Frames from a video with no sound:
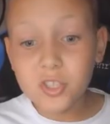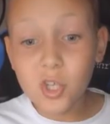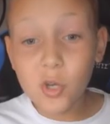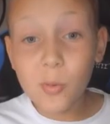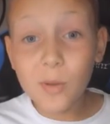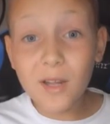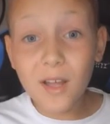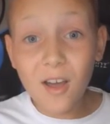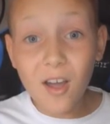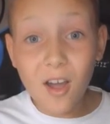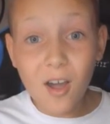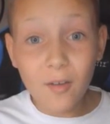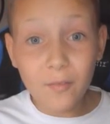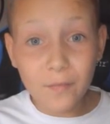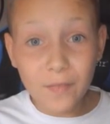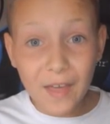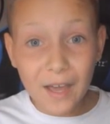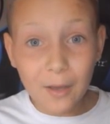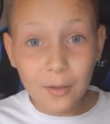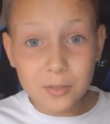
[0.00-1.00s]
and a half
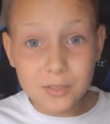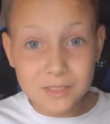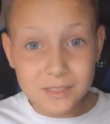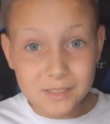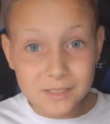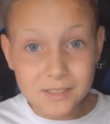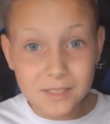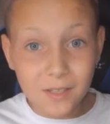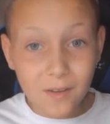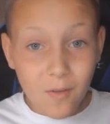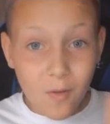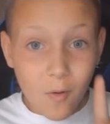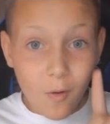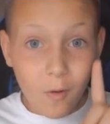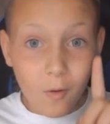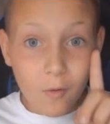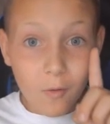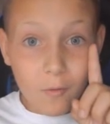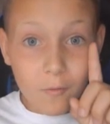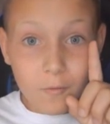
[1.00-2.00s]
thousand
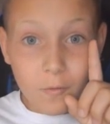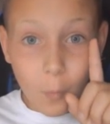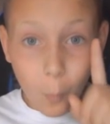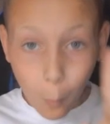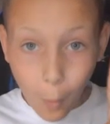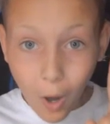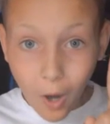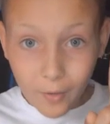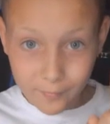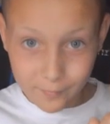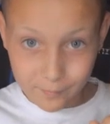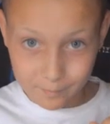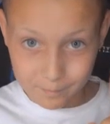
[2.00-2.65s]
for one.